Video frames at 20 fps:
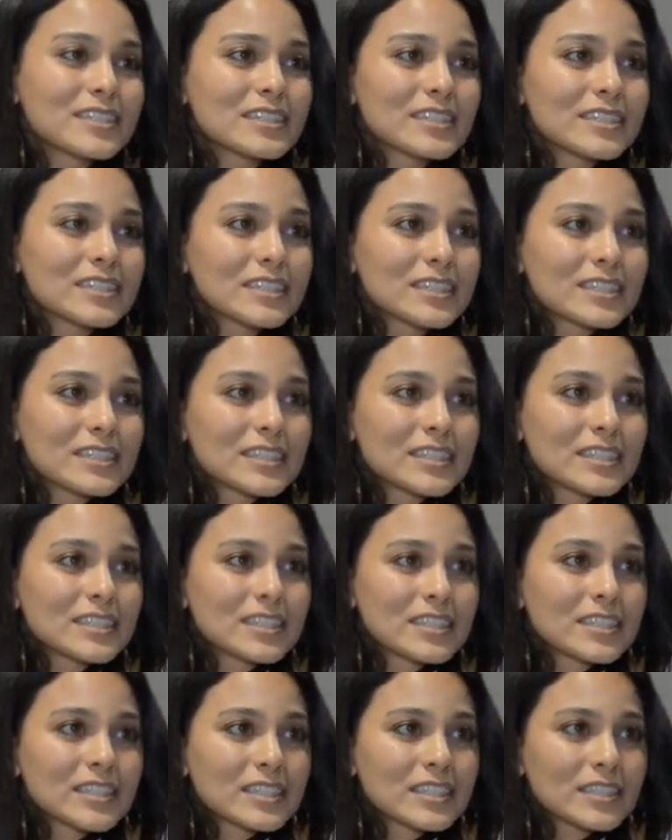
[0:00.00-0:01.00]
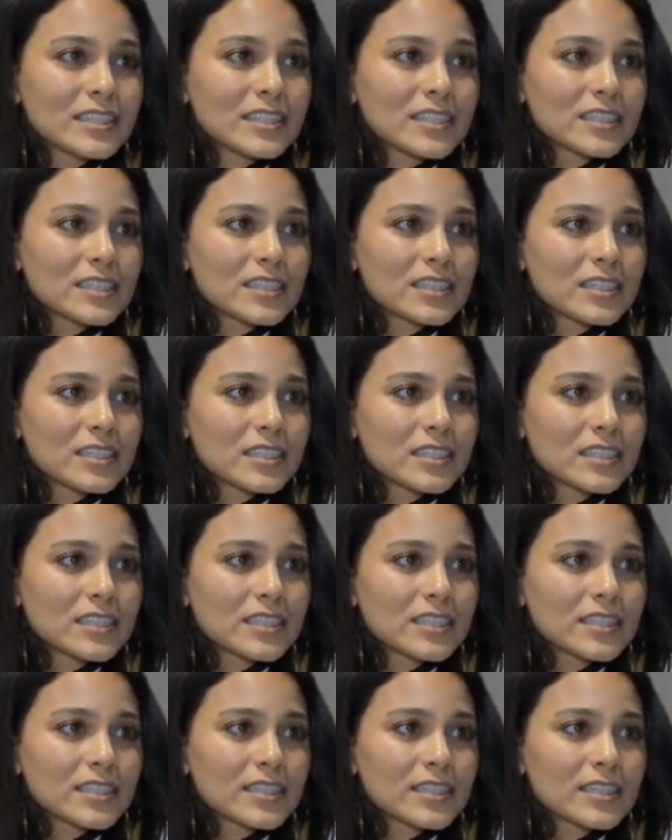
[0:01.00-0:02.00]

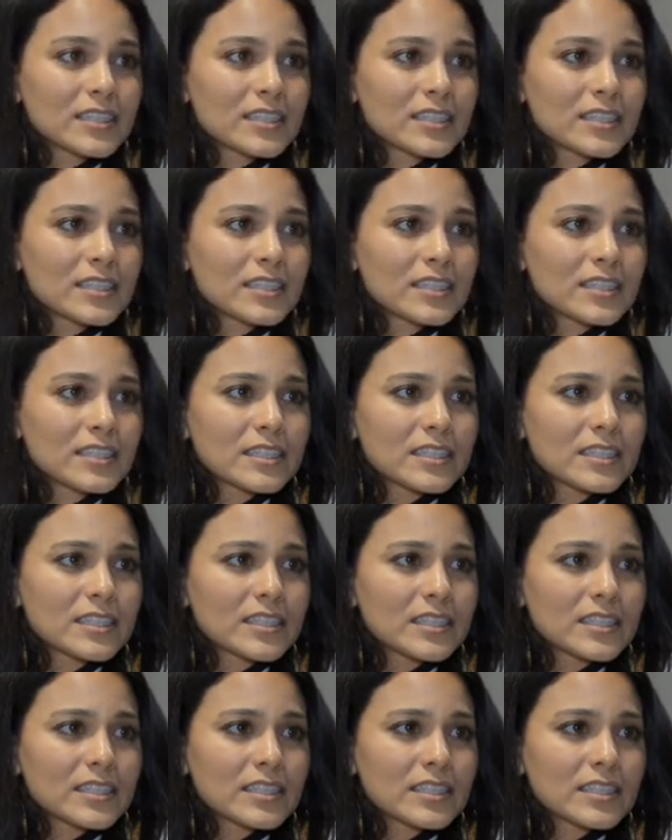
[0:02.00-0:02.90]
[no speech]